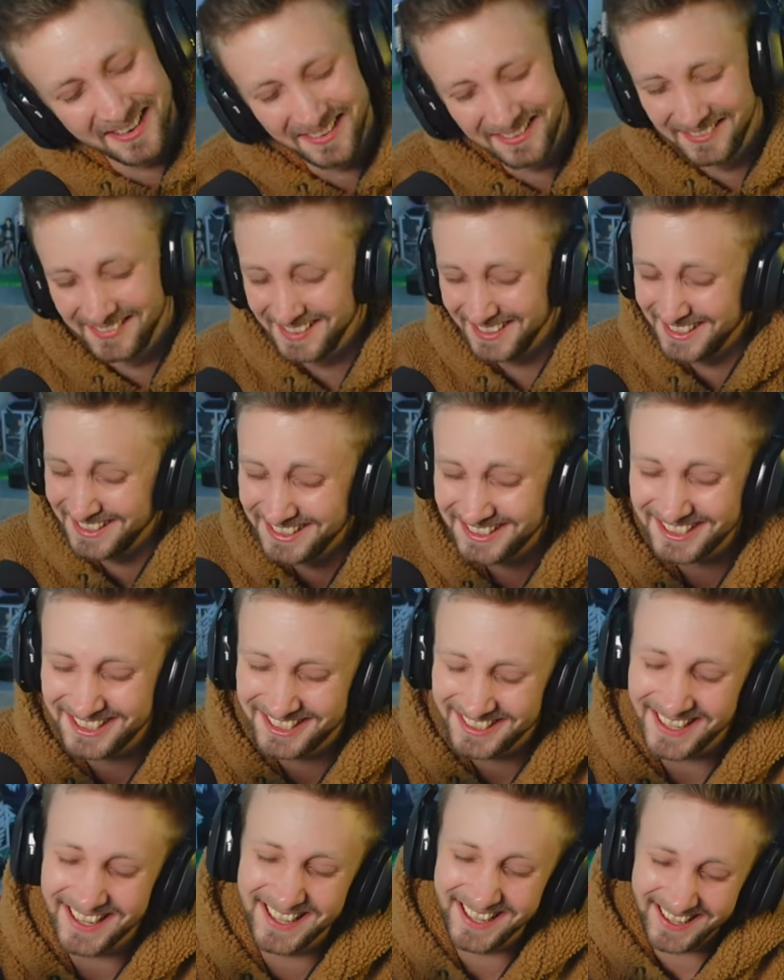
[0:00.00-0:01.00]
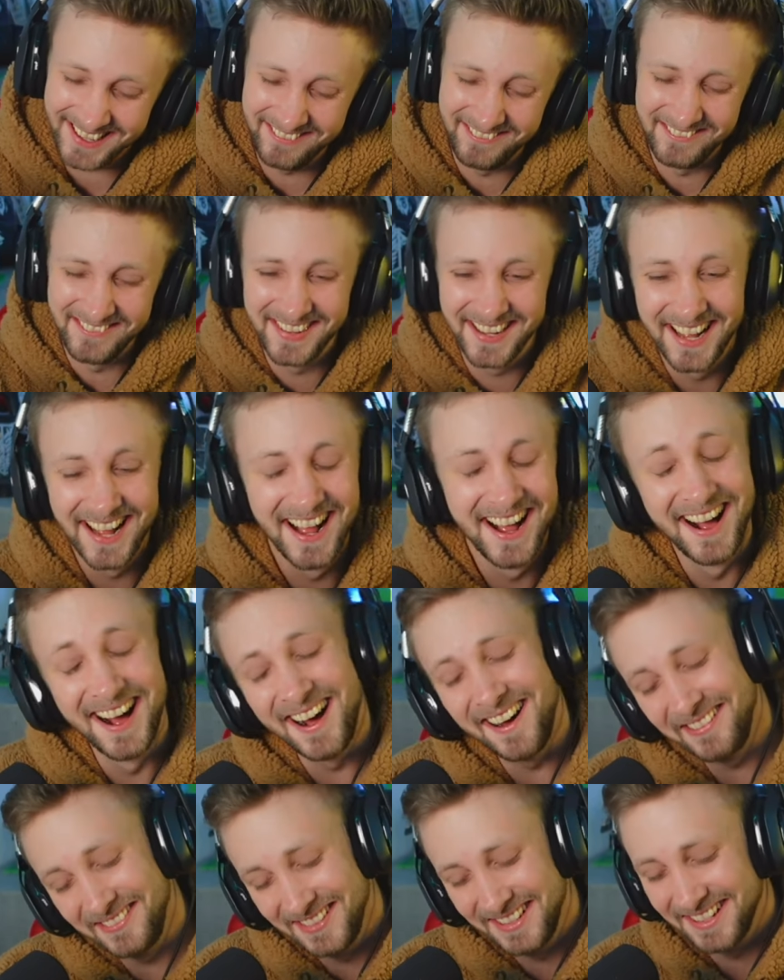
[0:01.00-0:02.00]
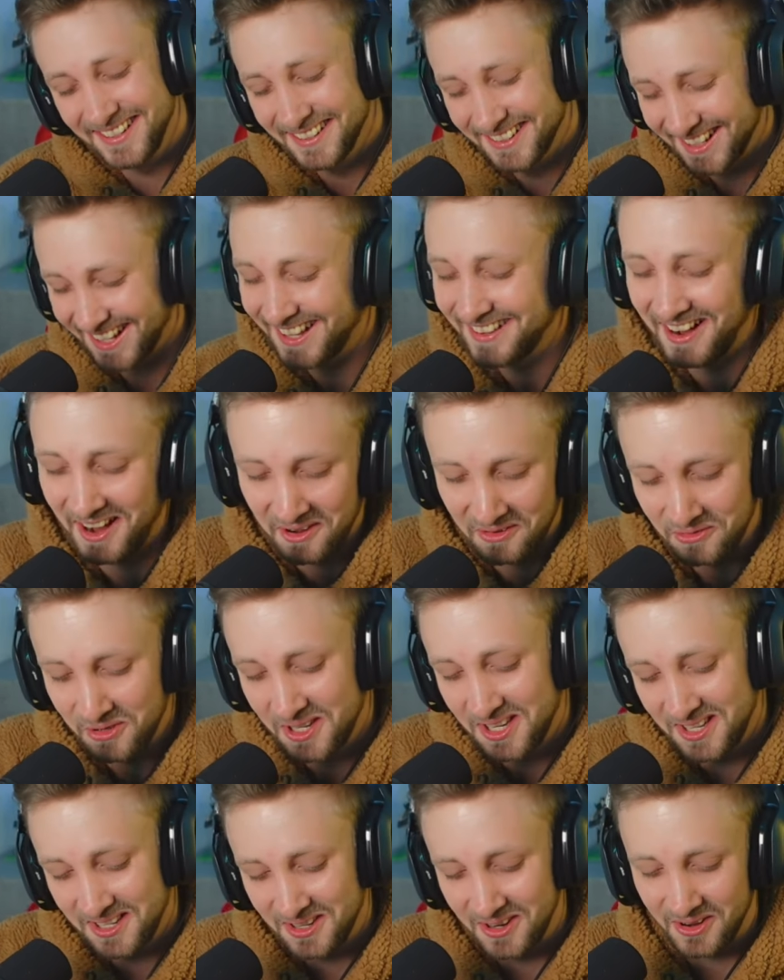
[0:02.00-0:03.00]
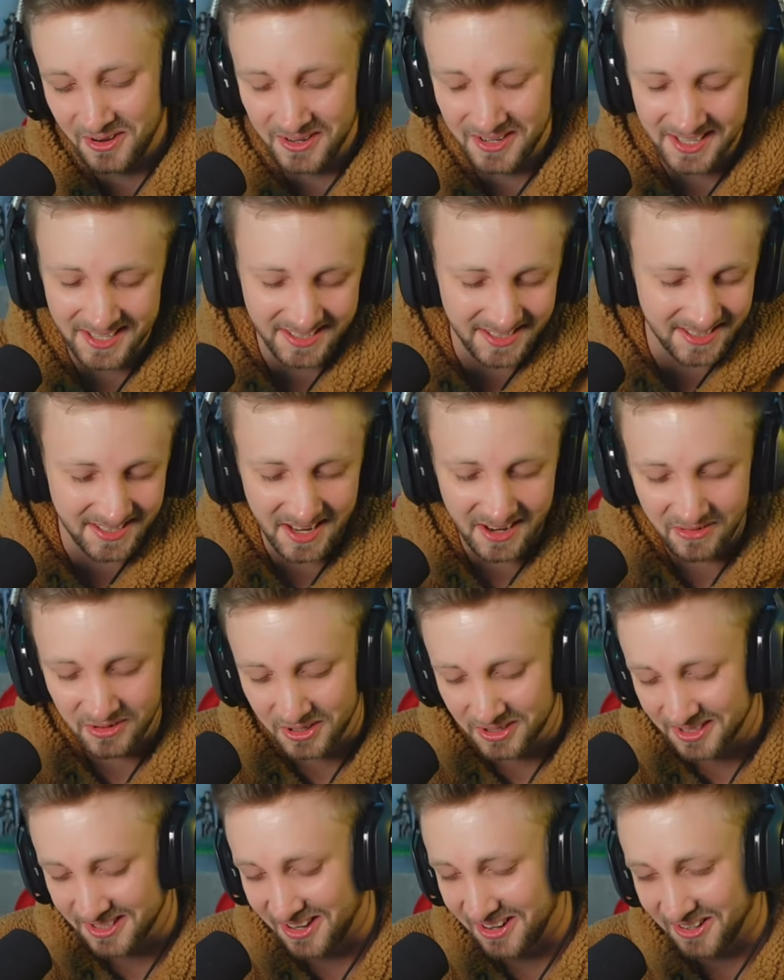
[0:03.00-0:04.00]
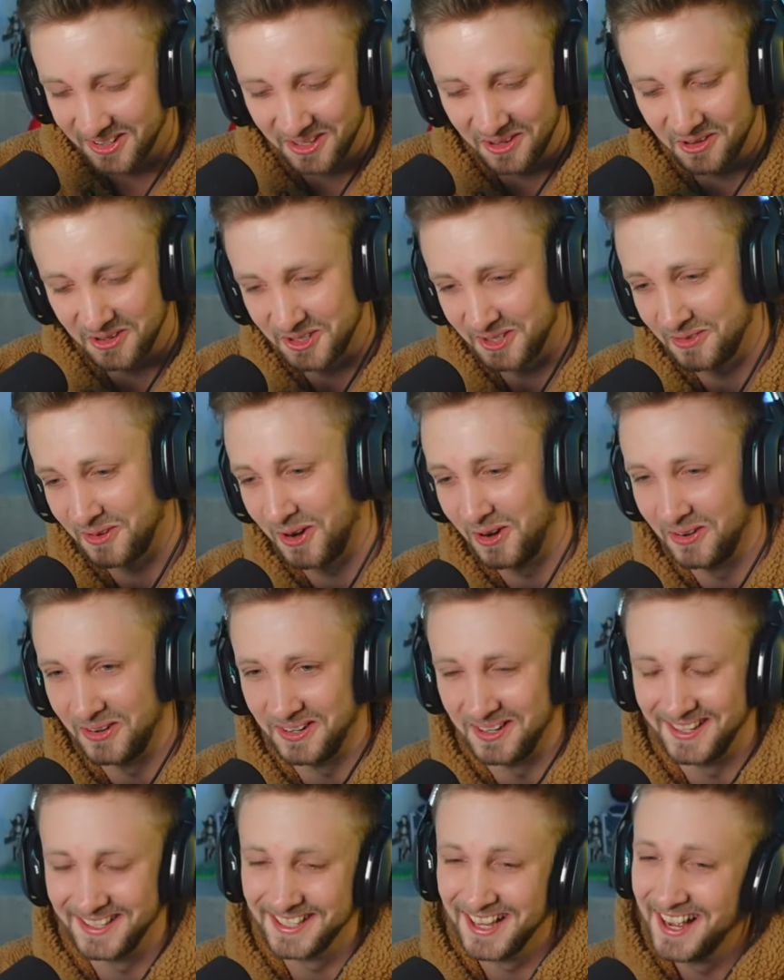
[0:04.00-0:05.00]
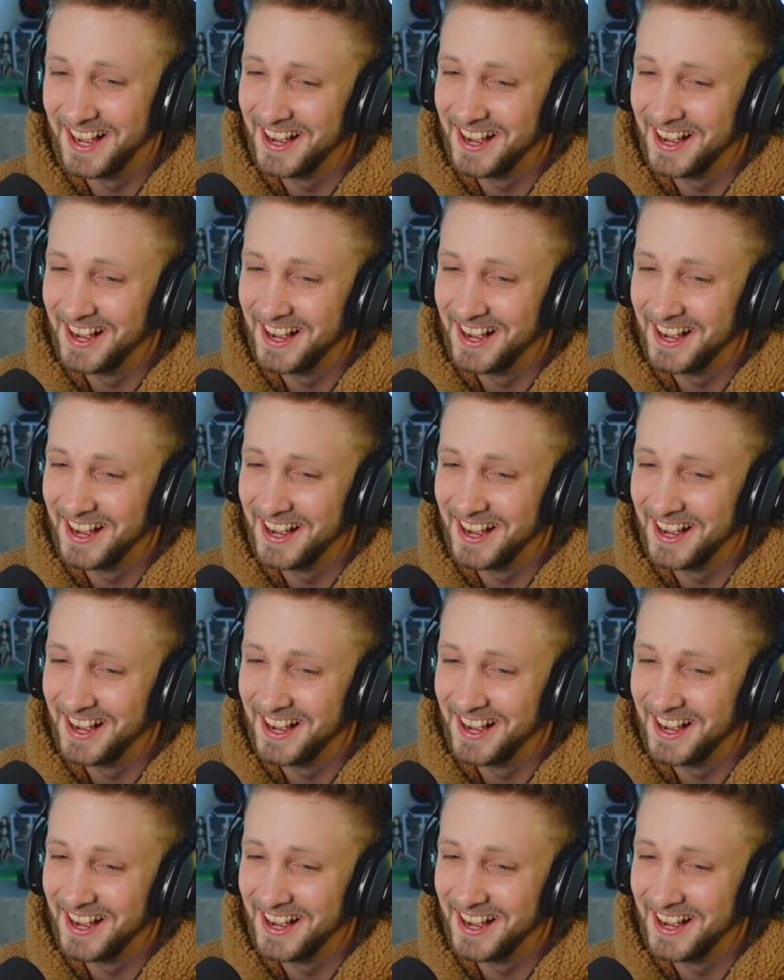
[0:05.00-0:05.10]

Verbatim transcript: Oh, shit. I mean, okay, how would he know? He never saw Kyoshi Warriors.